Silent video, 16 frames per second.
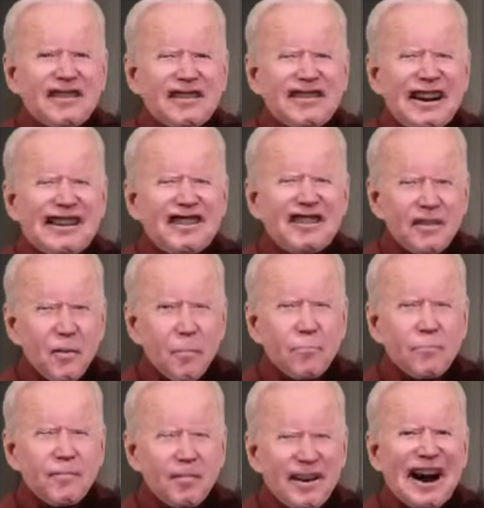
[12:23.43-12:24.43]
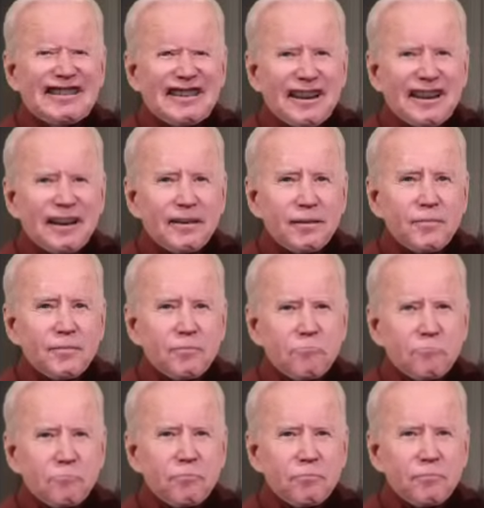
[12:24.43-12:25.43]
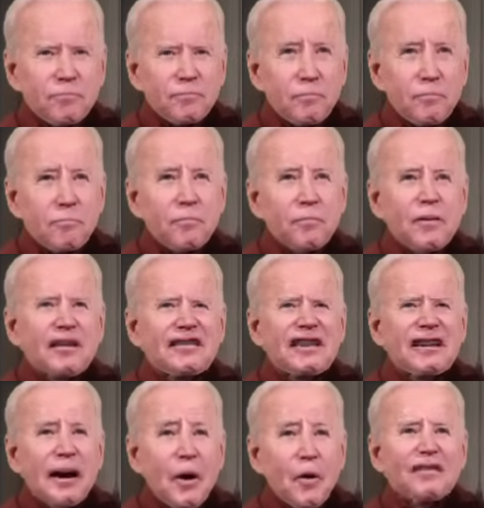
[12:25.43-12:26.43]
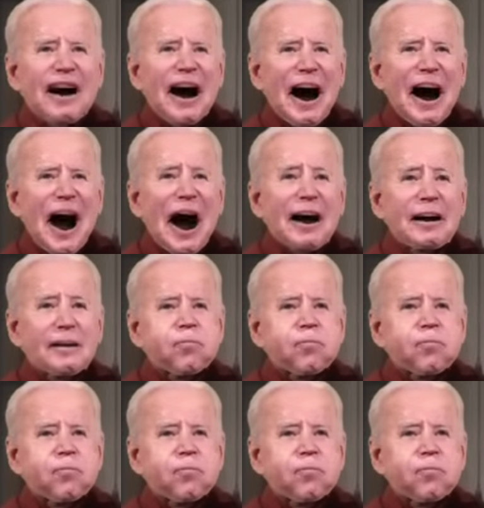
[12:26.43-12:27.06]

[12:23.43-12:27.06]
Let's go, Brandon? Who the hell is